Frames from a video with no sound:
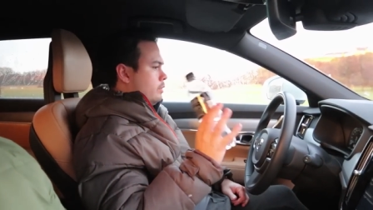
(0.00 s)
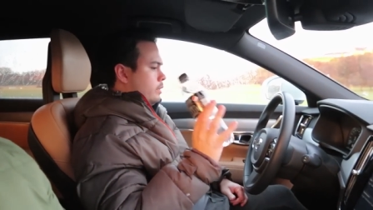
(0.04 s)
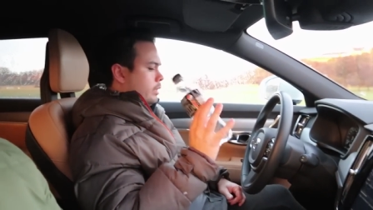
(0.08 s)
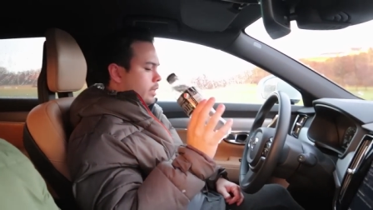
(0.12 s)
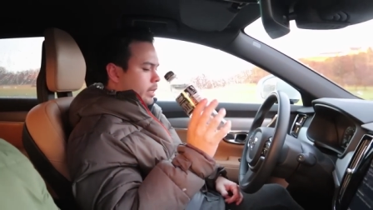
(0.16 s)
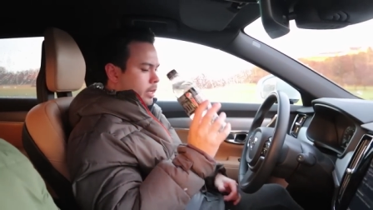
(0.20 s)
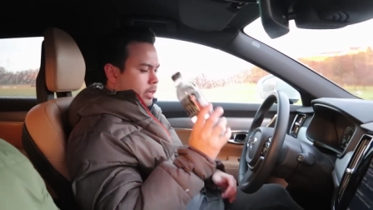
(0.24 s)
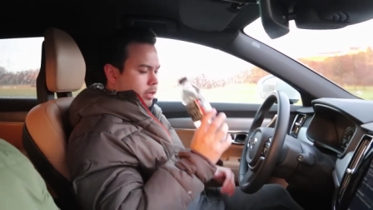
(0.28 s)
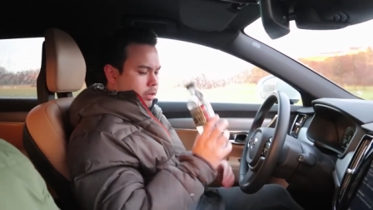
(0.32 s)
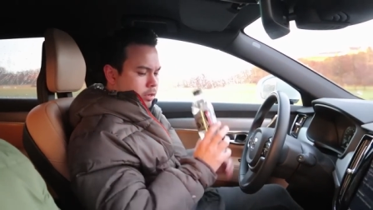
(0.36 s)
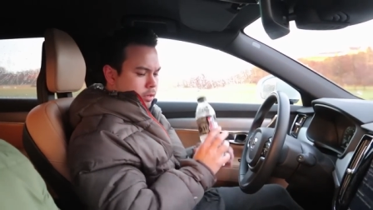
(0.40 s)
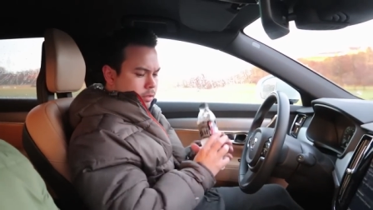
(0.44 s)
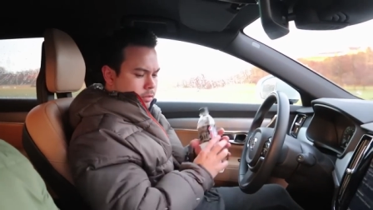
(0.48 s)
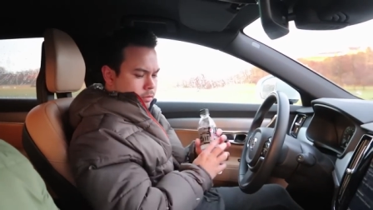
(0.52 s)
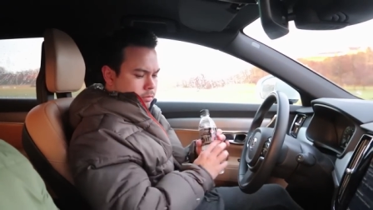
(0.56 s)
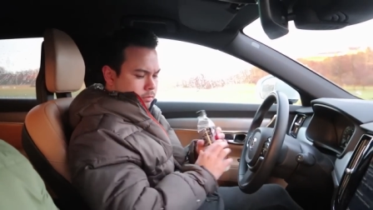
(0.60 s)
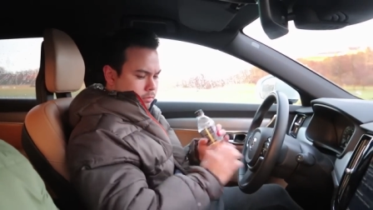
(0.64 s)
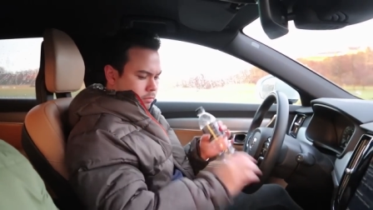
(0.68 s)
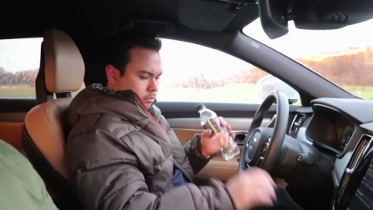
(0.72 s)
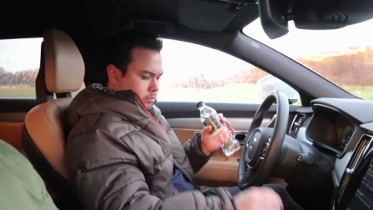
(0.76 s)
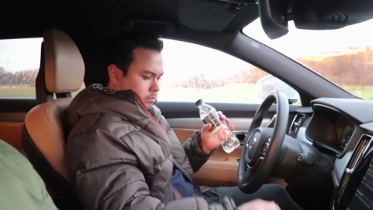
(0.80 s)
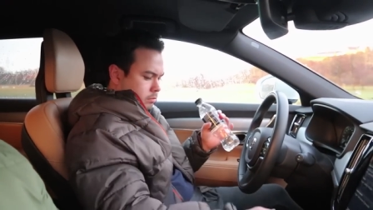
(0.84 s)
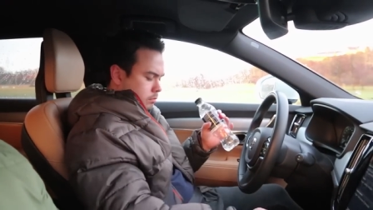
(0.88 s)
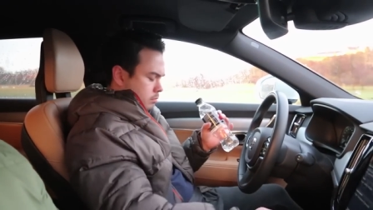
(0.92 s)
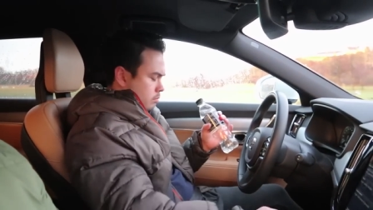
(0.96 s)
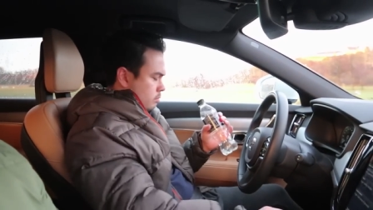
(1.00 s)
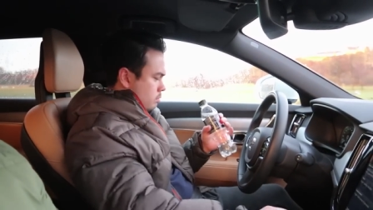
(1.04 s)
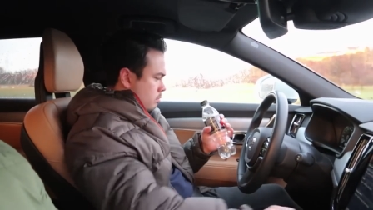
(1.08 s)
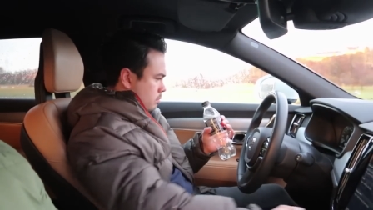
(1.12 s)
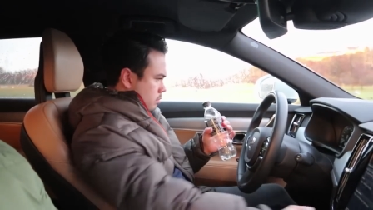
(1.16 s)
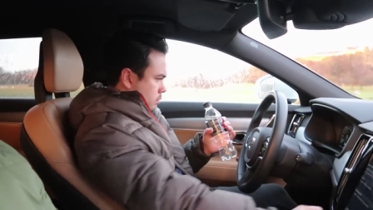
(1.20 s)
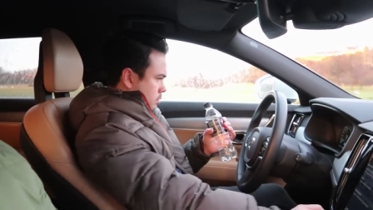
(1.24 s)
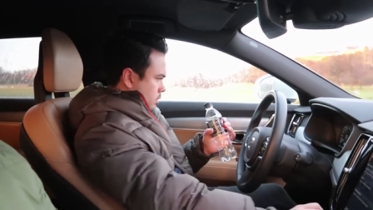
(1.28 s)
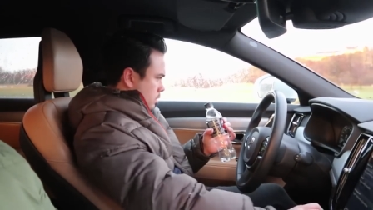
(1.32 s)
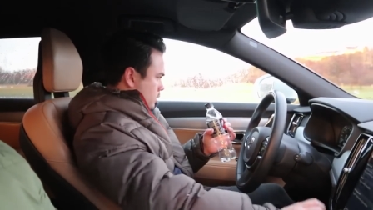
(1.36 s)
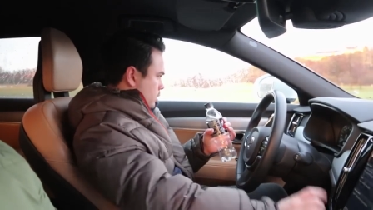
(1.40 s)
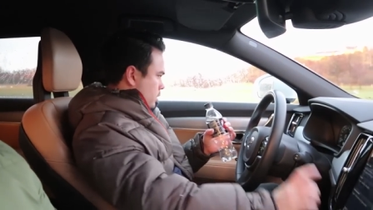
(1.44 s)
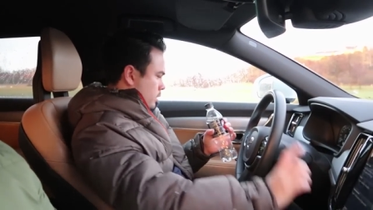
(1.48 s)
here
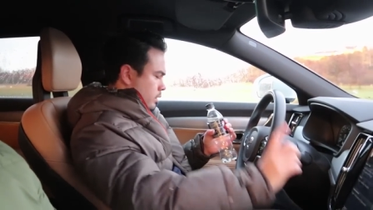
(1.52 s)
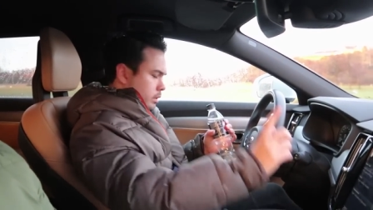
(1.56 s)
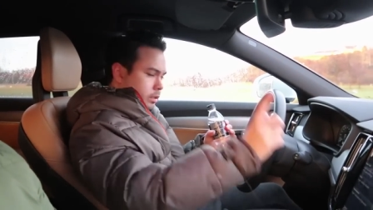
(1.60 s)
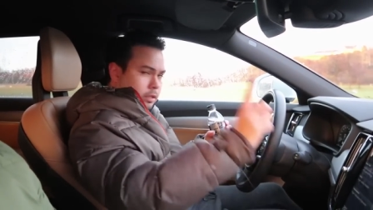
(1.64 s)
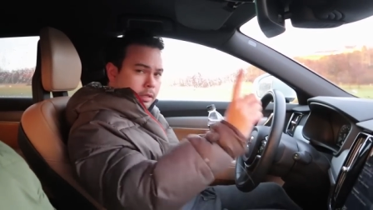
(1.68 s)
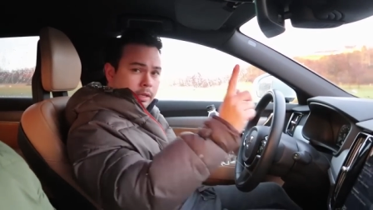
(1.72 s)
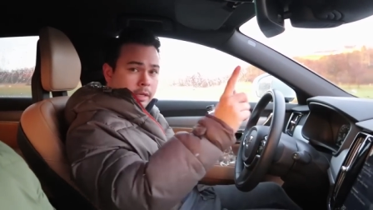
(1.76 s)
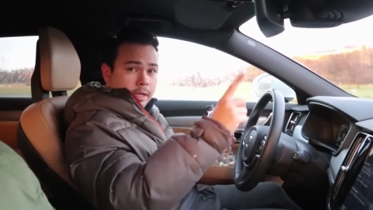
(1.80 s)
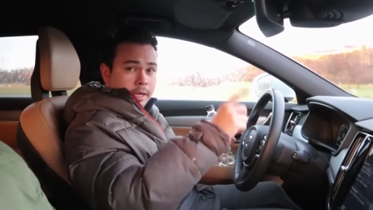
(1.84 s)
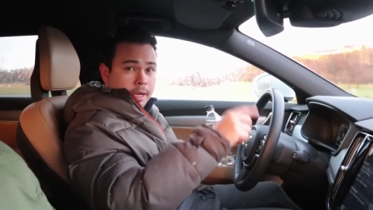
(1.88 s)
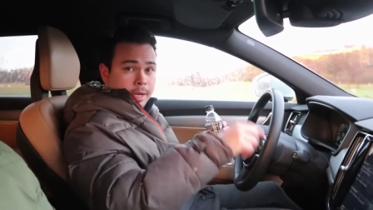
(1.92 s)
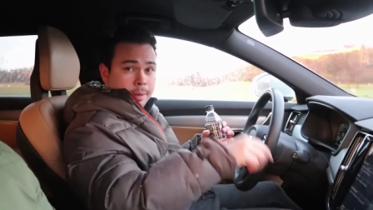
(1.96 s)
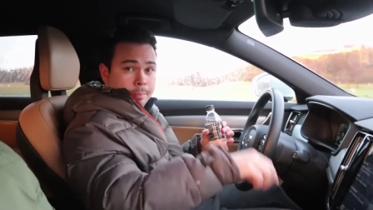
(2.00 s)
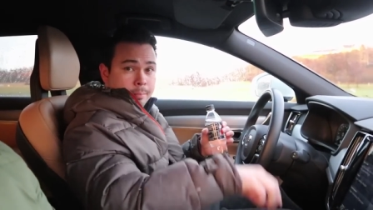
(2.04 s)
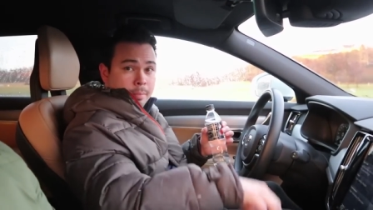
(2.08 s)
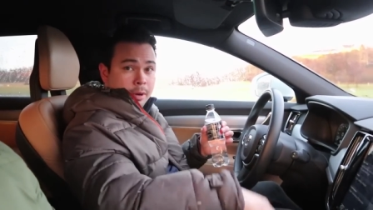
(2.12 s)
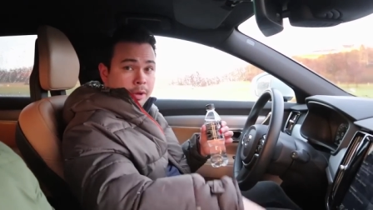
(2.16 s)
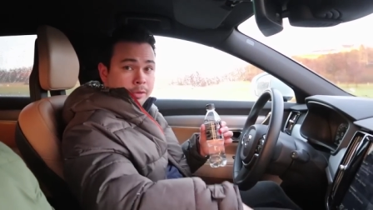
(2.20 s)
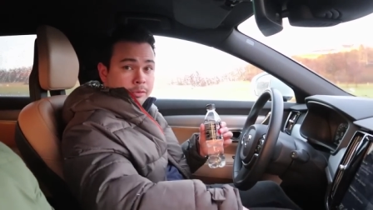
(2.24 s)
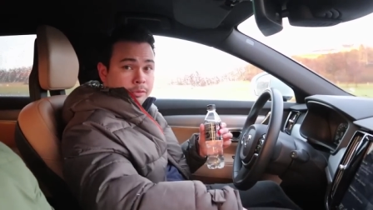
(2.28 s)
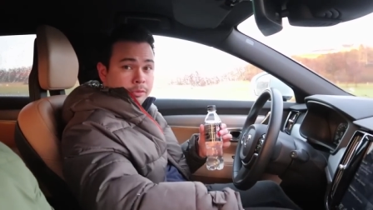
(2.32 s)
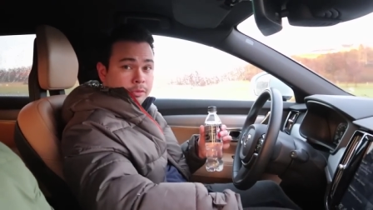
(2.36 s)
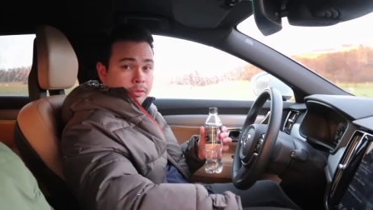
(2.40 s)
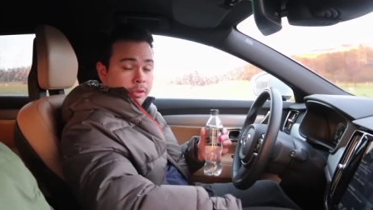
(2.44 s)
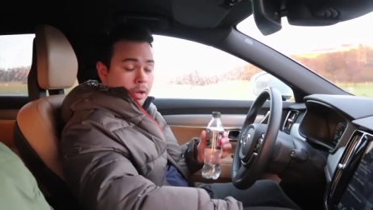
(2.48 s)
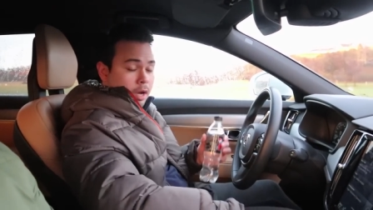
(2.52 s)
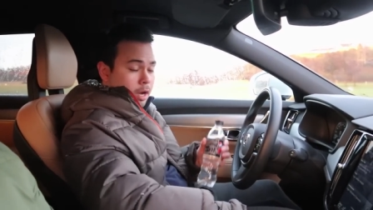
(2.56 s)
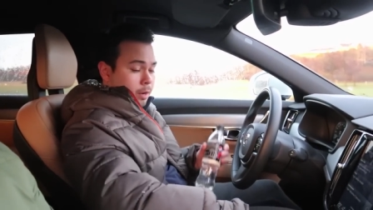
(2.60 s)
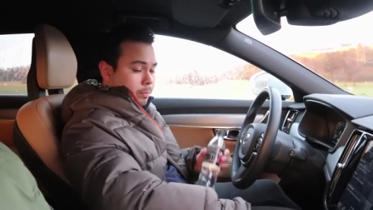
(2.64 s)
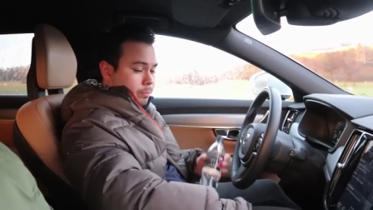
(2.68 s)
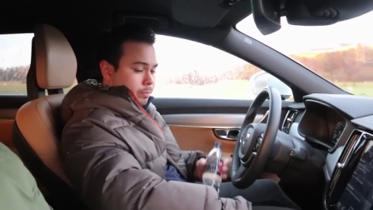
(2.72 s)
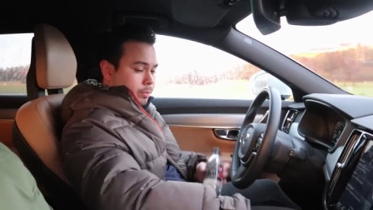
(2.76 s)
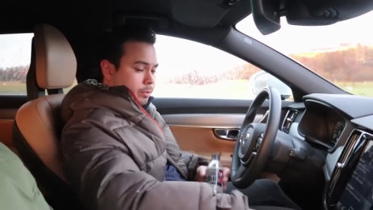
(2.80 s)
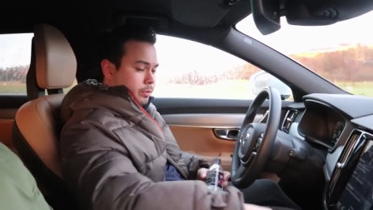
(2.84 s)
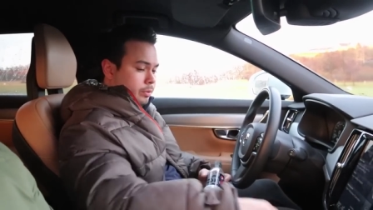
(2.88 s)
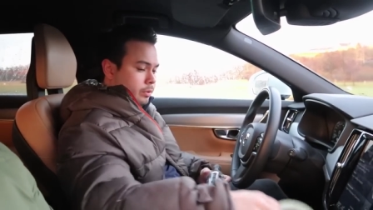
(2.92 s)
in a bus stop.